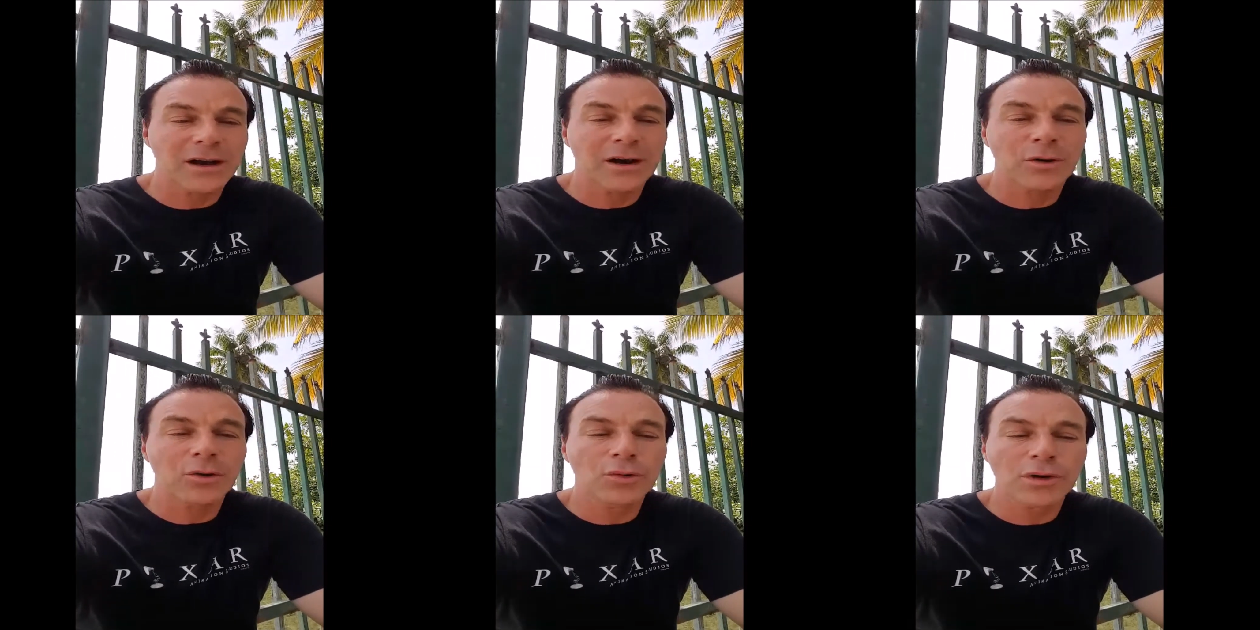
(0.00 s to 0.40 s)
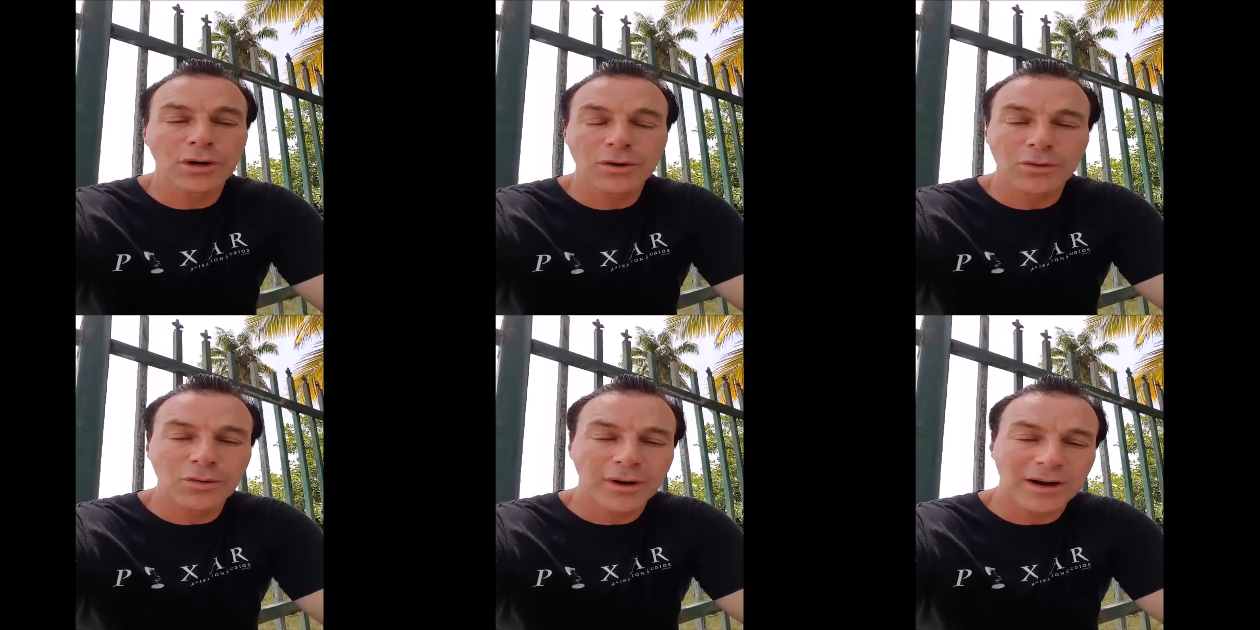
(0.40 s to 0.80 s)
Hula
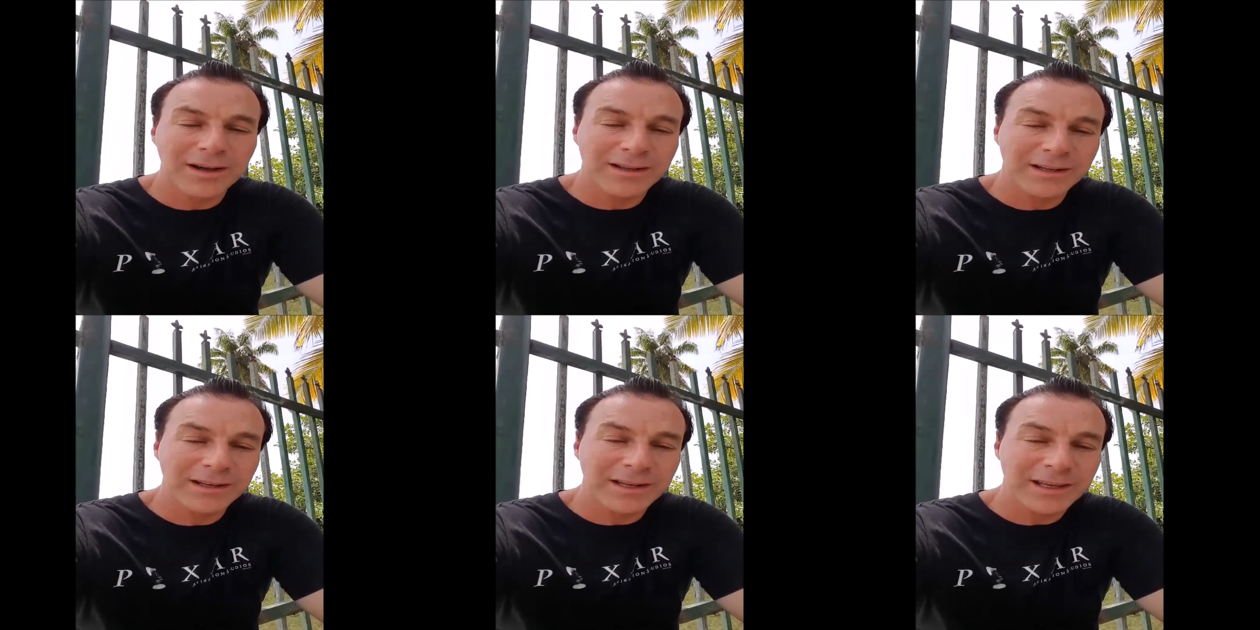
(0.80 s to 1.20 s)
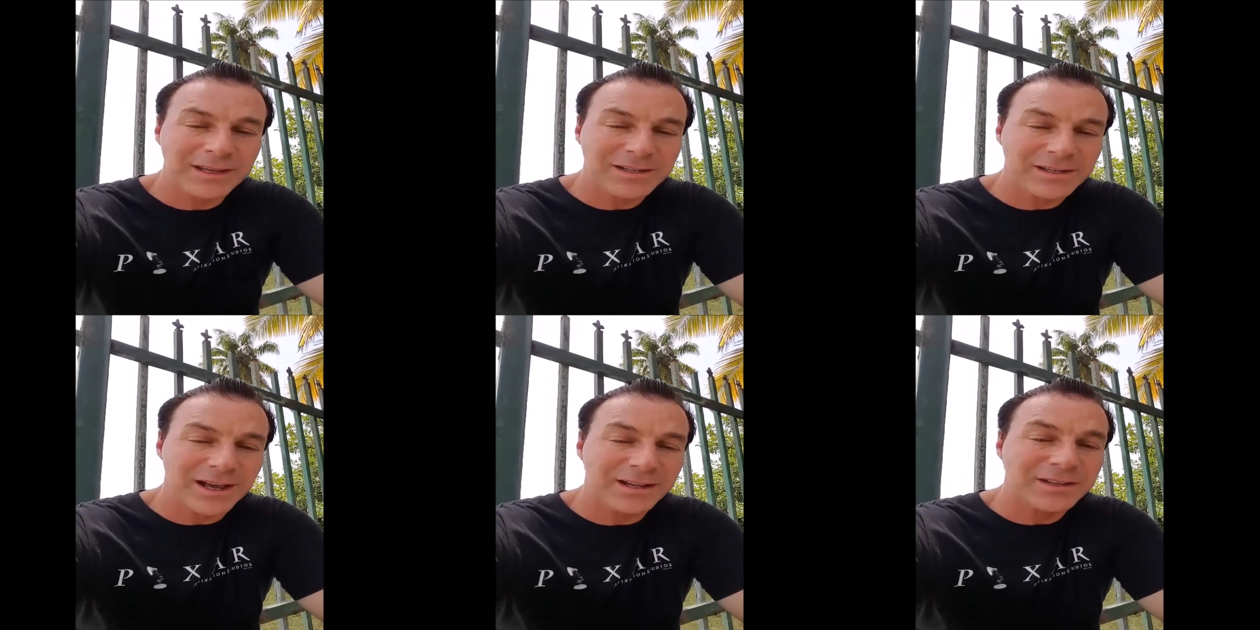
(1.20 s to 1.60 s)
Gua Li
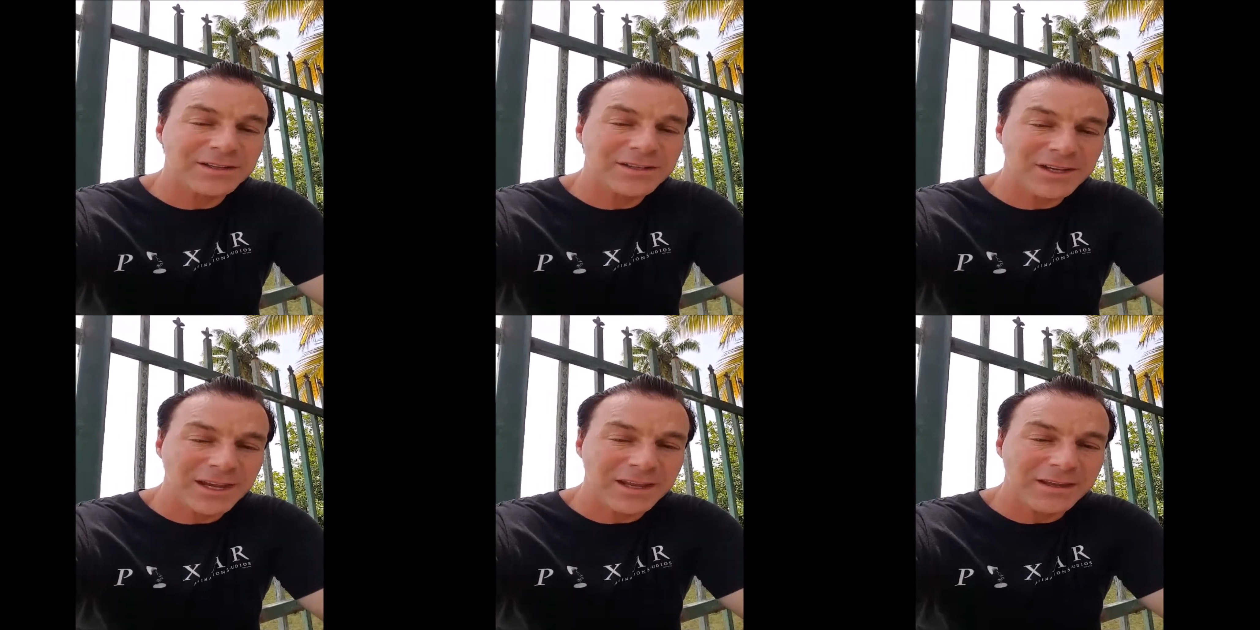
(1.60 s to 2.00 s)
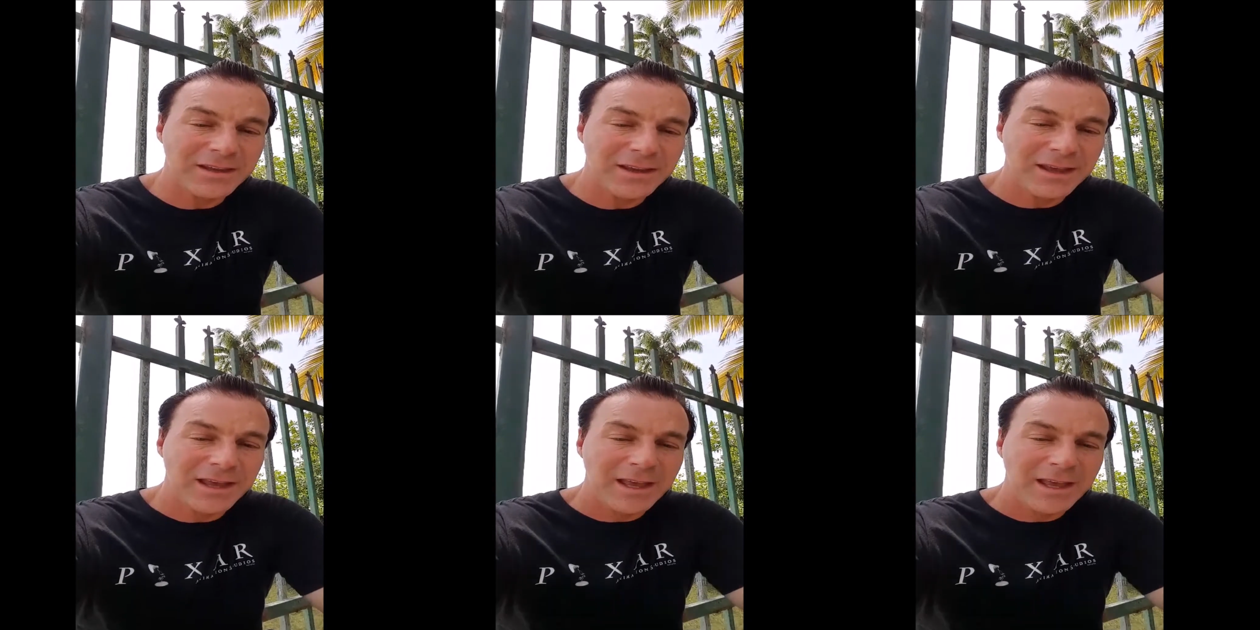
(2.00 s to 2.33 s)
Shan Ji.